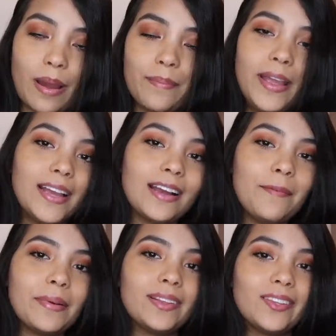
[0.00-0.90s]
My
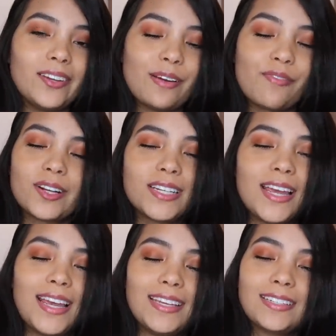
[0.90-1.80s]
makeup look for
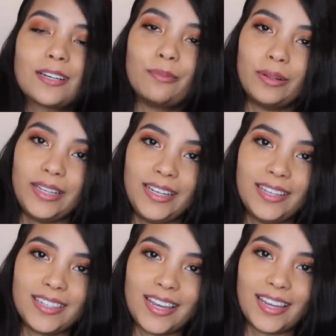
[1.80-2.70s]
today is
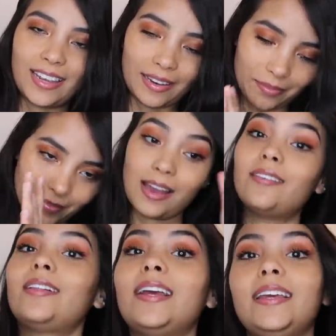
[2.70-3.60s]
complete, and I
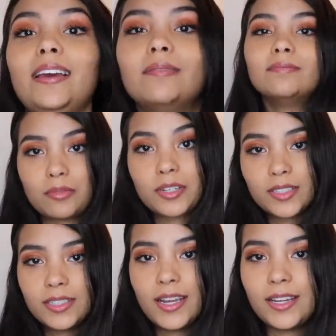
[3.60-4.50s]
don't like it. I'm just
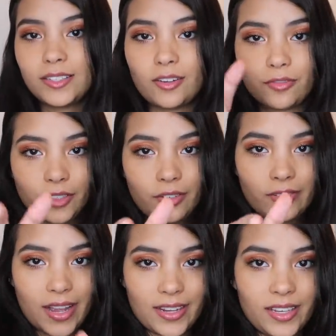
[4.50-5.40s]
gonna say it, so if you
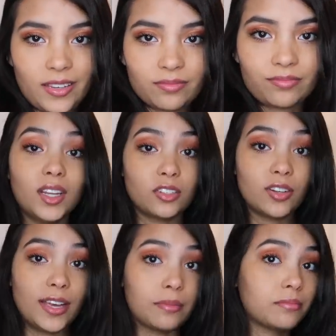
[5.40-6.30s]
don't like it, that's
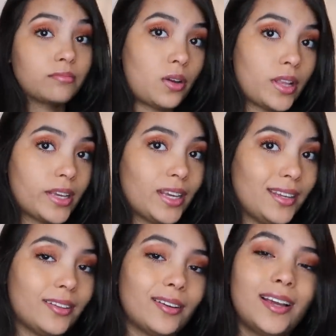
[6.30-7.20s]
okay. I don't like it
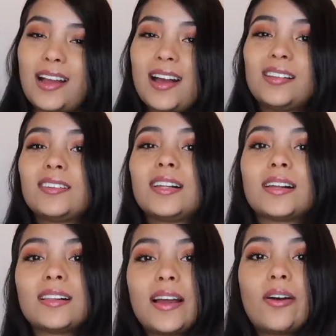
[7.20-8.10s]
either. I kind of look like
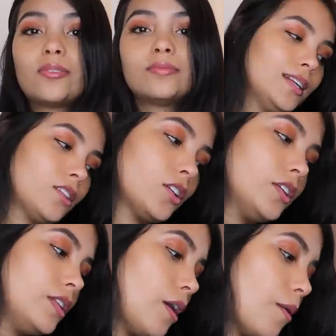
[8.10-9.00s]
a clown. It's all good